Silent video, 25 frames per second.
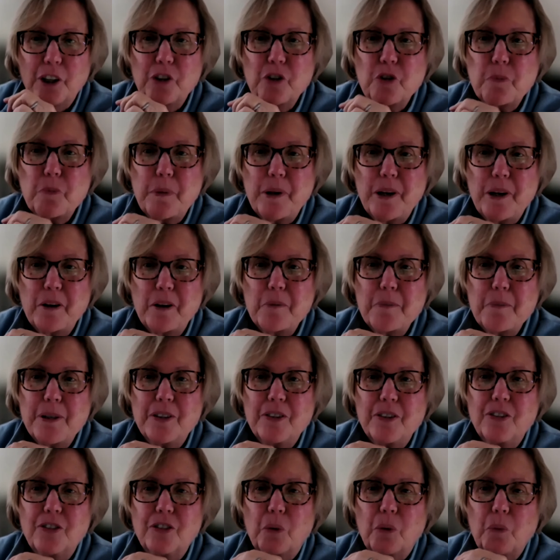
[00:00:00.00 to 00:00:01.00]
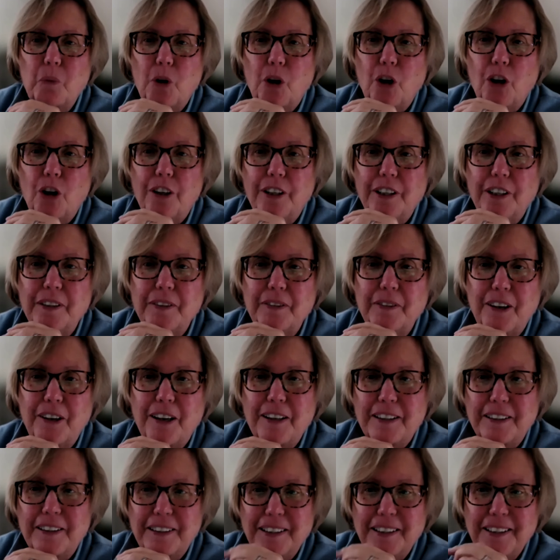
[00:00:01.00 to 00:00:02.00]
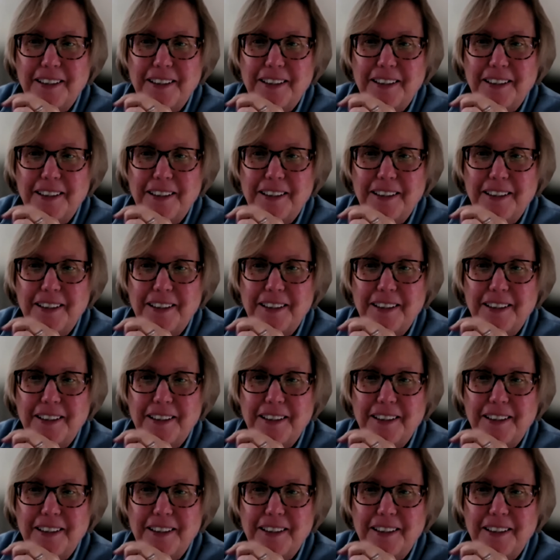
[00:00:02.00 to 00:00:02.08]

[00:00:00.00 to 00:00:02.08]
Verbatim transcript: experiments are working, right?